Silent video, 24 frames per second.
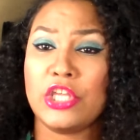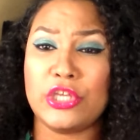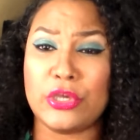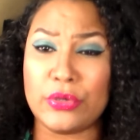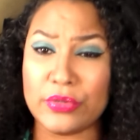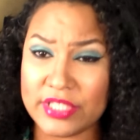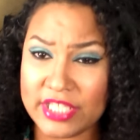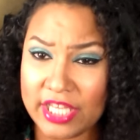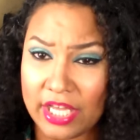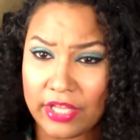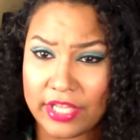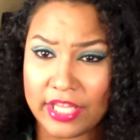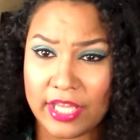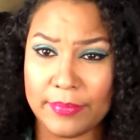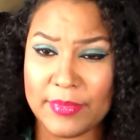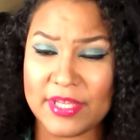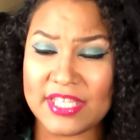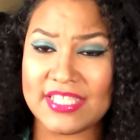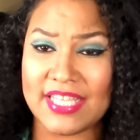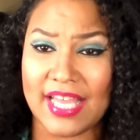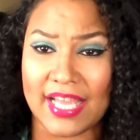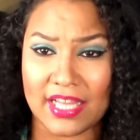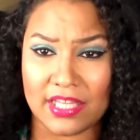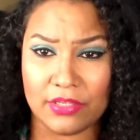You tell
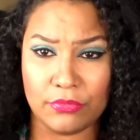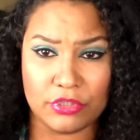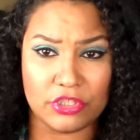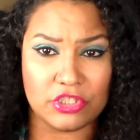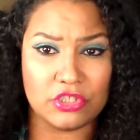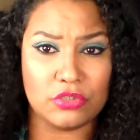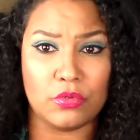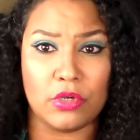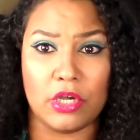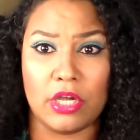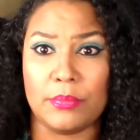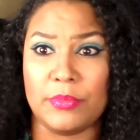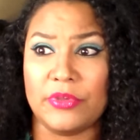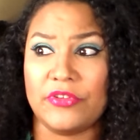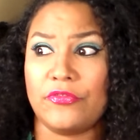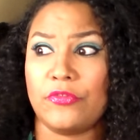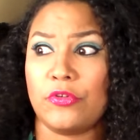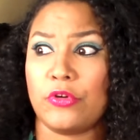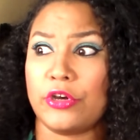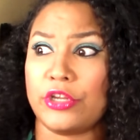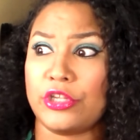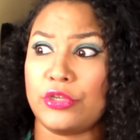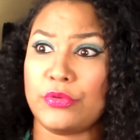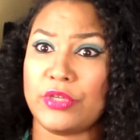him exactly what you want
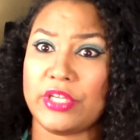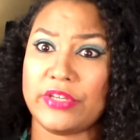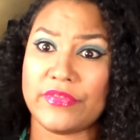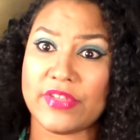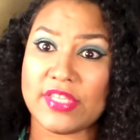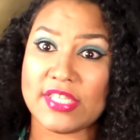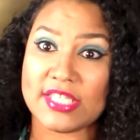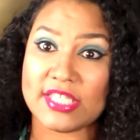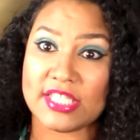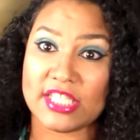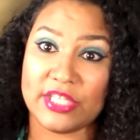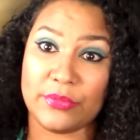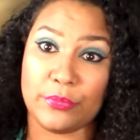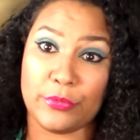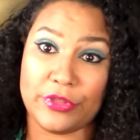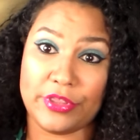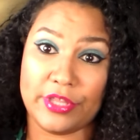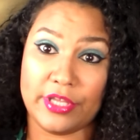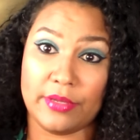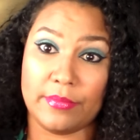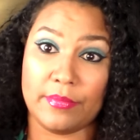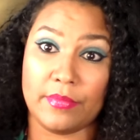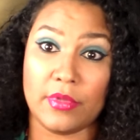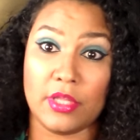before you even sleep
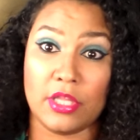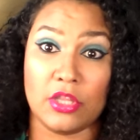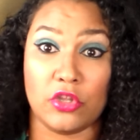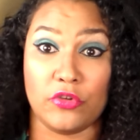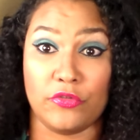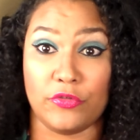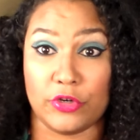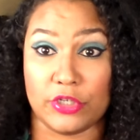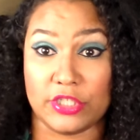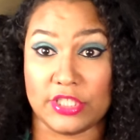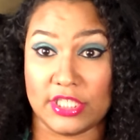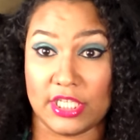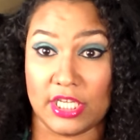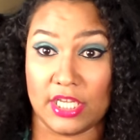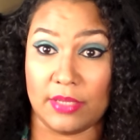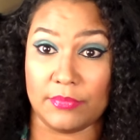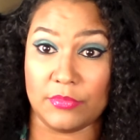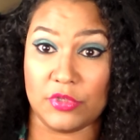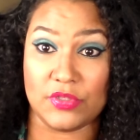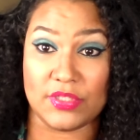with him the first time.